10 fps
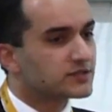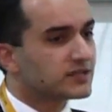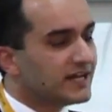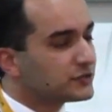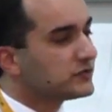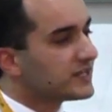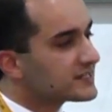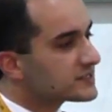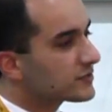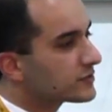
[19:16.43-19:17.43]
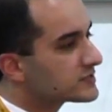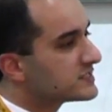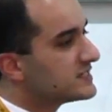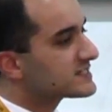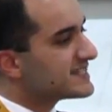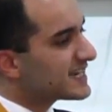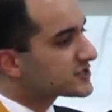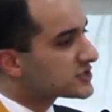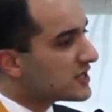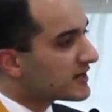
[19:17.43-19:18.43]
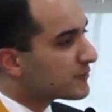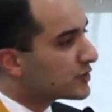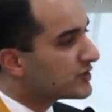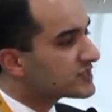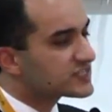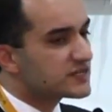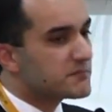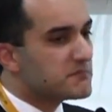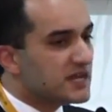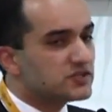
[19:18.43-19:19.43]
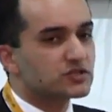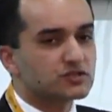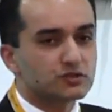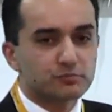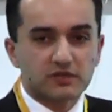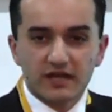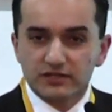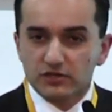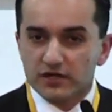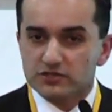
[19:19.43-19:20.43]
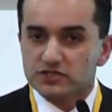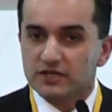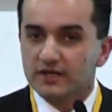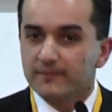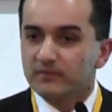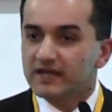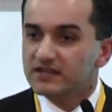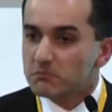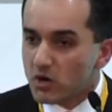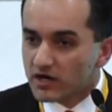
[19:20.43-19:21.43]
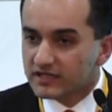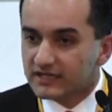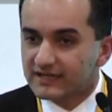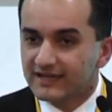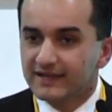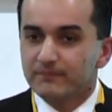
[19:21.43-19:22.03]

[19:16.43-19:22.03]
Today, 2013 is next year, and we're going to see a major supply crunch in the market,